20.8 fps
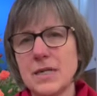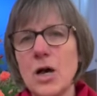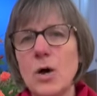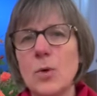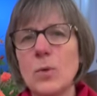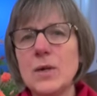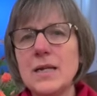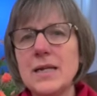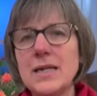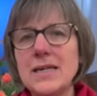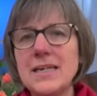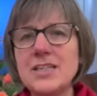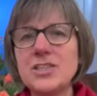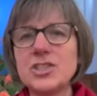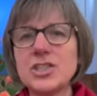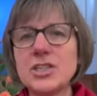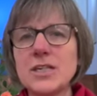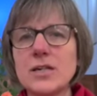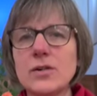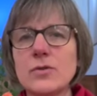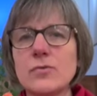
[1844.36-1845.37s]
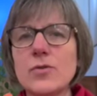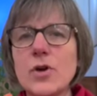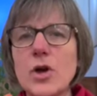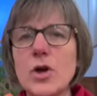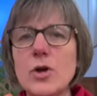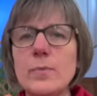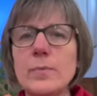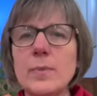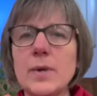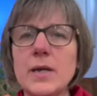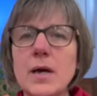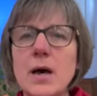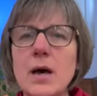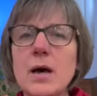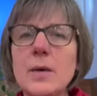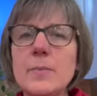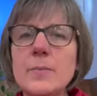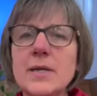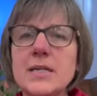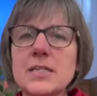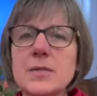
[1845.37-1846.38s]
Well, a legion in a Roman
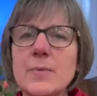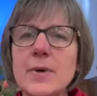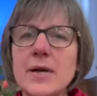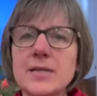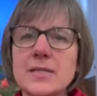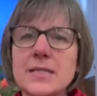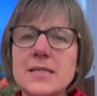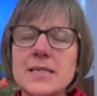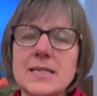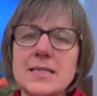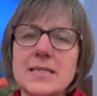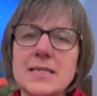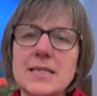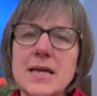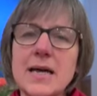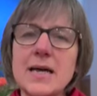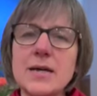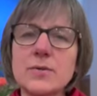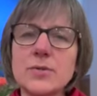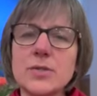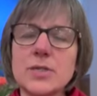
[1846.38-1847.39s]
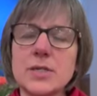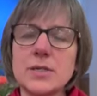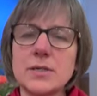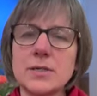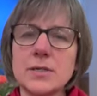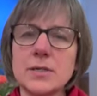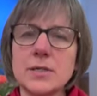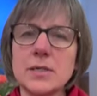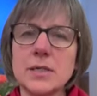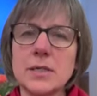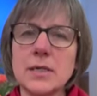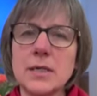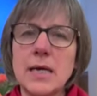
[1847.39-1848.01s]
army is about 6,000.